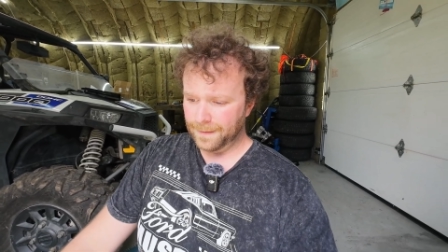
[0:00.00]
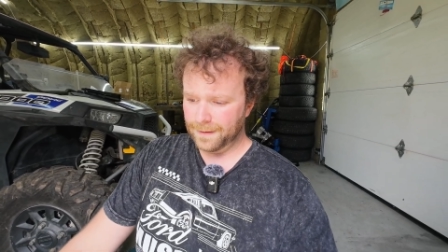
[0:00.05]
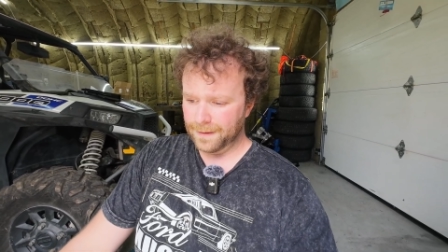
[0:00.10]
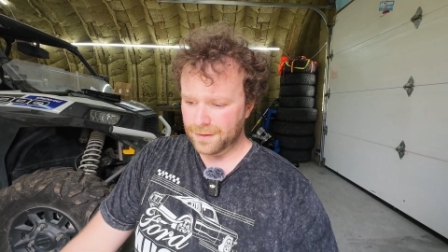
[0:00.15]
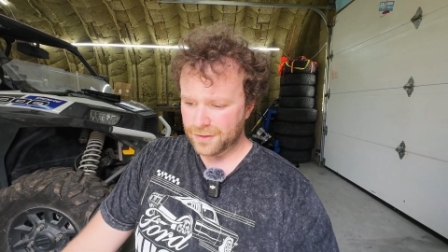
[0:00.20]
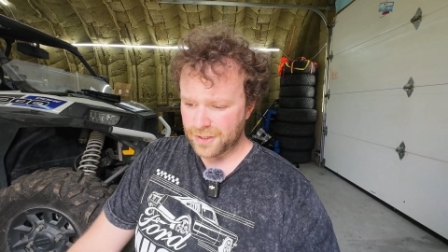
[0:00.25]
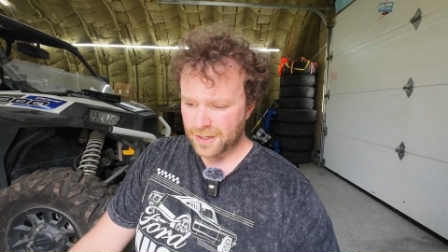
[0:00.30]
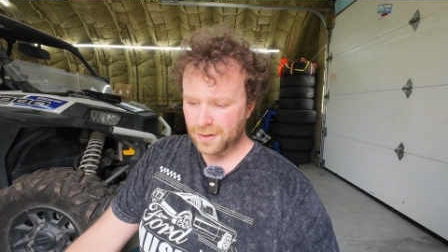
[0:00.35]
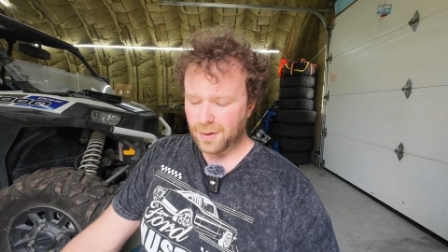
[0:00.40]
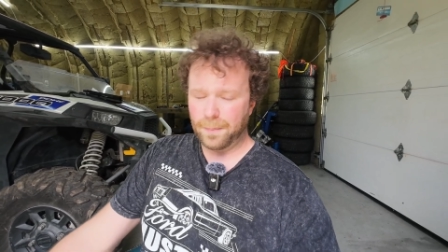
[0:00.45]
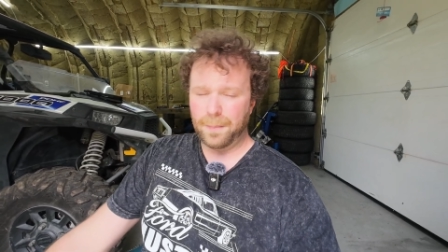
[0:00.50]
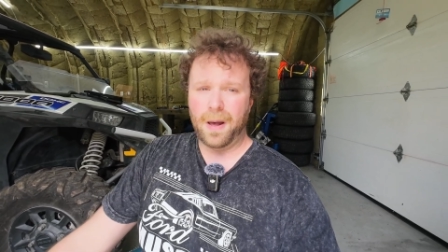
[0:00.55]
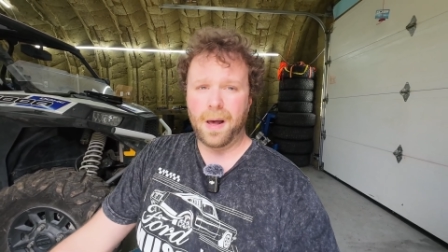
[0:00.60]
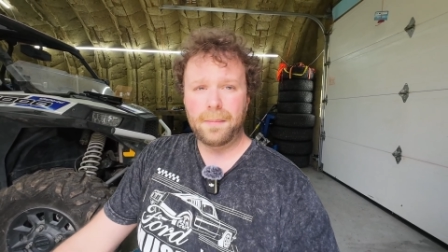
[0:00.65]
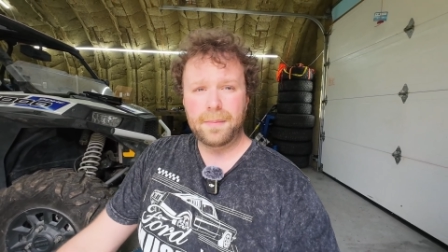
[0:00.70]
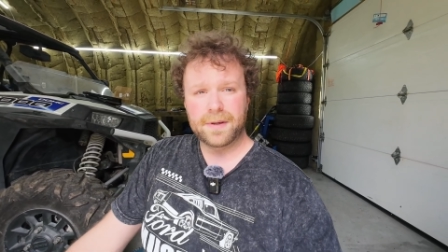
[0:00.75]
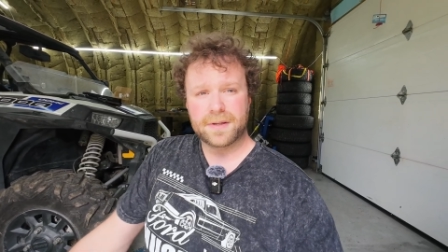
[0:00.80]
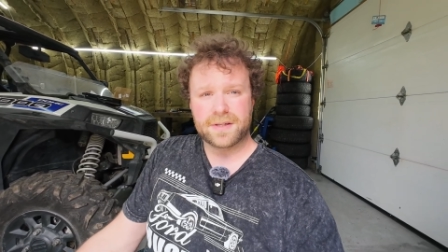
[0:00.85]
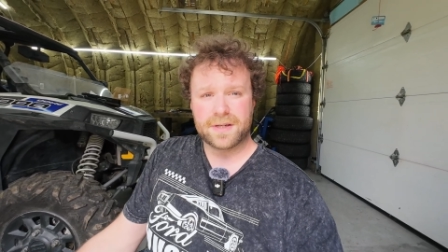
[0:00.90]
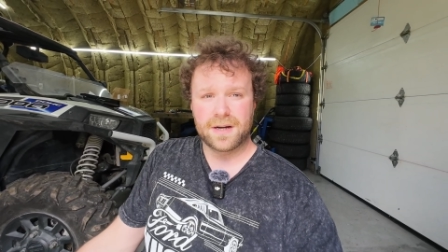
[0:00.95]
the general
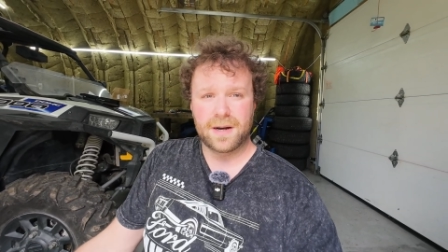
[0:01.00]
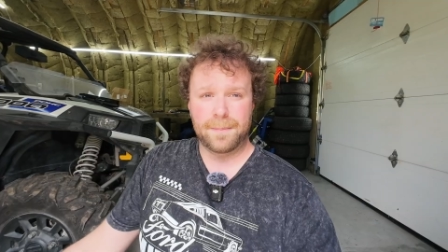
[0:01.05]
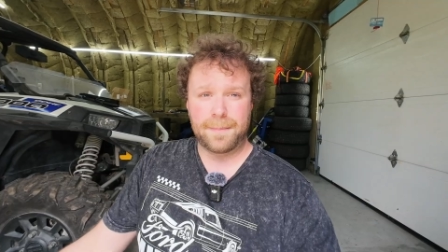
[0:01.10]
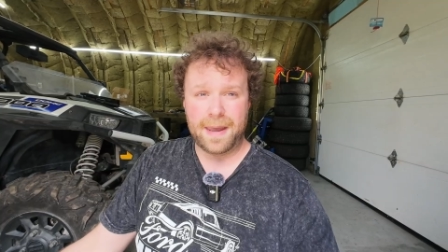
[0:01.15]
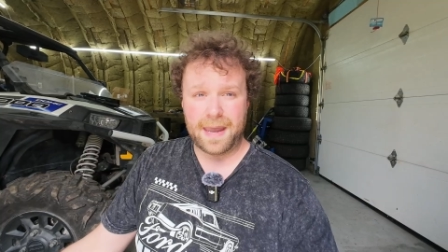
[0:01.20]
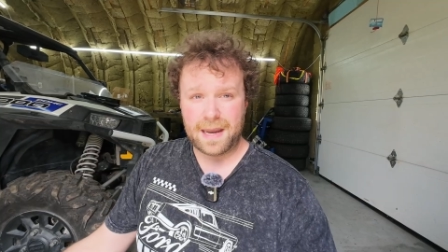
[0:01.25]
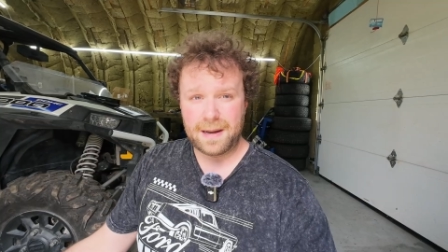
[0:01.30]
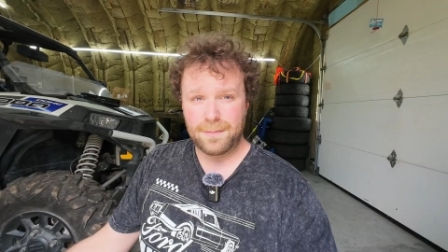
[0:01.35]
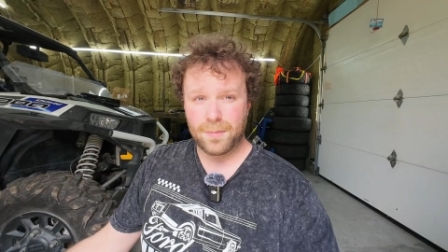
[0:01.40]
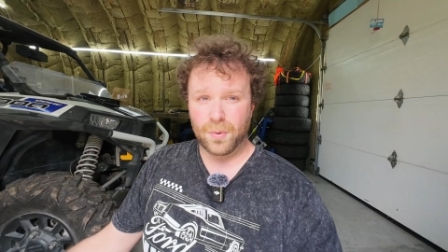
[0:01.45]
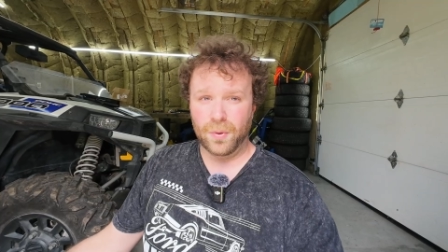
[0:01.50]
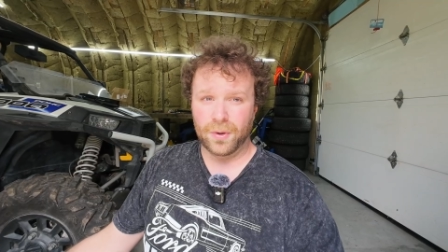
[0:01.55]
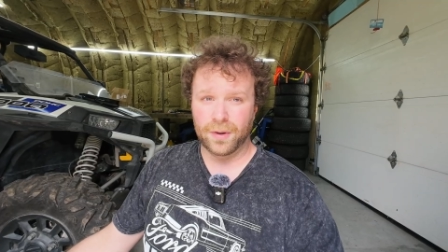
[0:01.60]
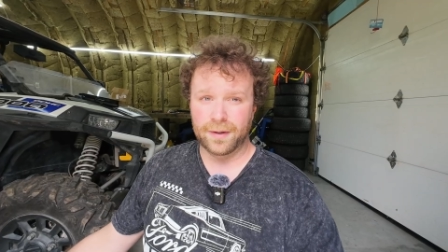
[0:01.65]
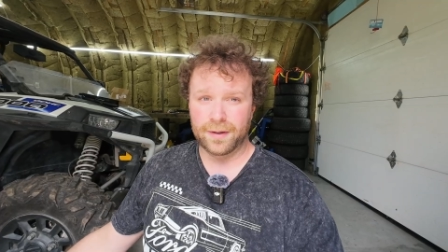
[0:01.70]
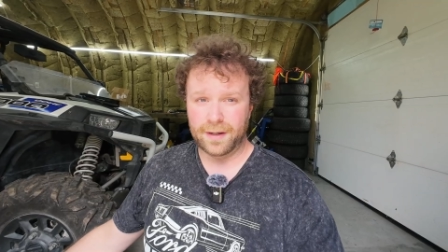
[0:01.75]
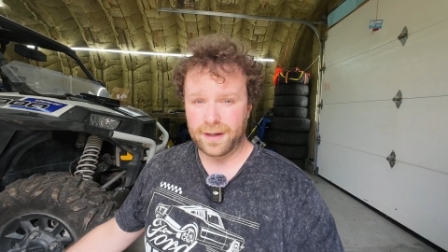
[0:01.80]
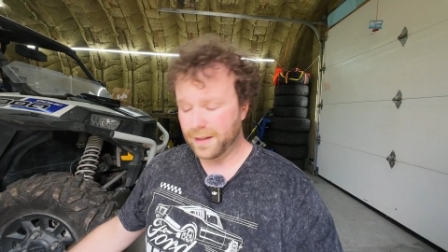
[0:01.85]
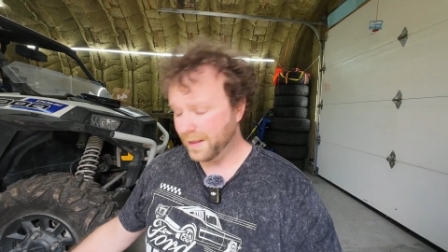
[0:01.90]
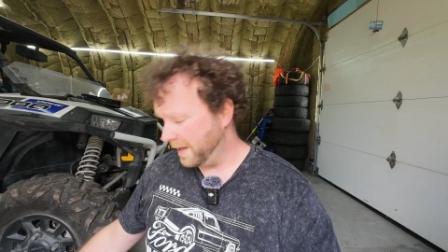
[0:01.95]
public's going to pay
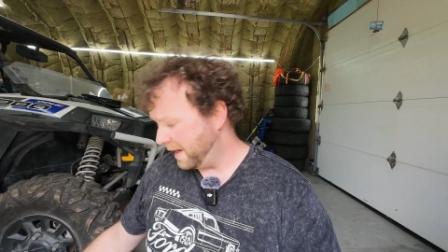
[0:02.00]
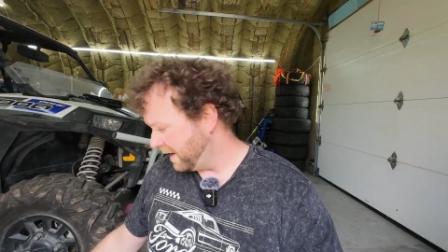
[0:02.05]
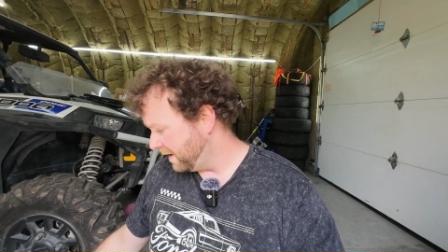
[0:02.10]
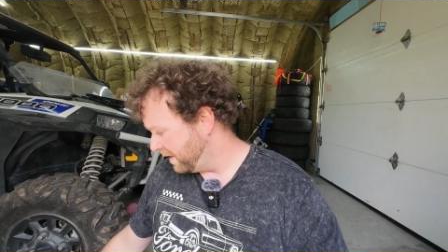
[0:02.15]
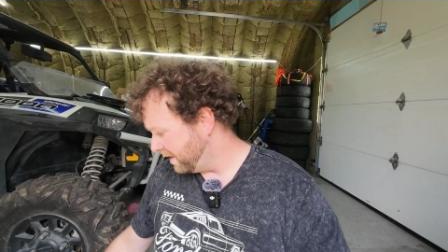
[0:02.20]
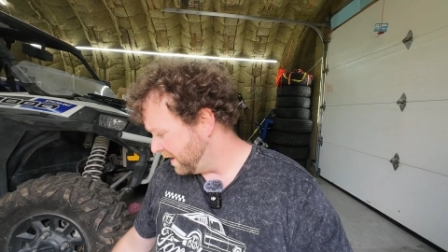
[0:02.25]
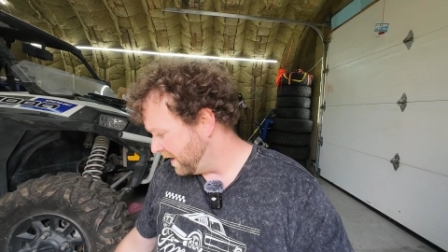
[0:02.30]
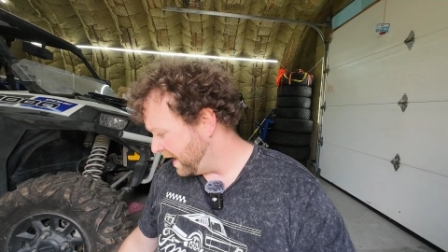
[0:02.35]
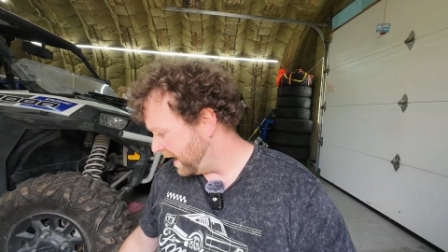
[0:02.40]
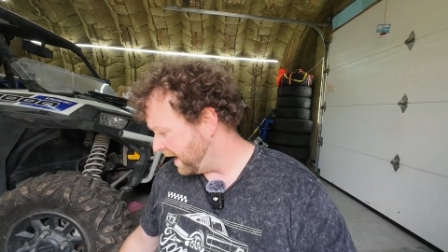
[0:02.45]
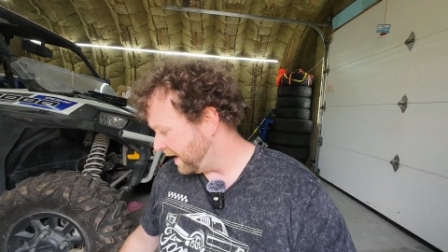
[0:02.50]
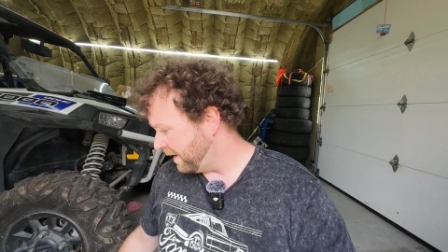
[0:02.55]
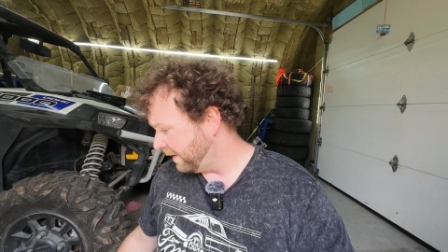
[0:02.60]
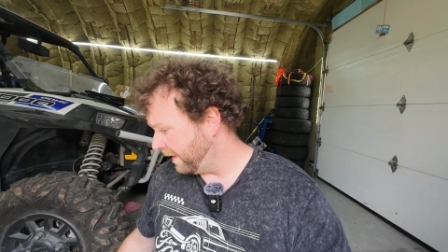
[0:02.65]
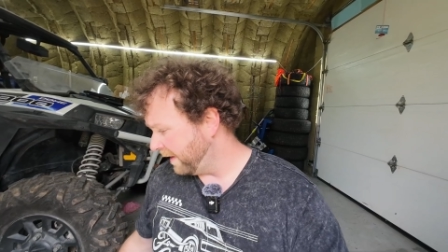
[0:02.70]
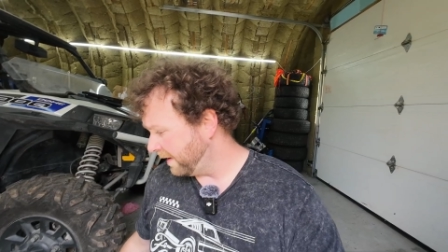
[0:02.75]
more at the end of the day.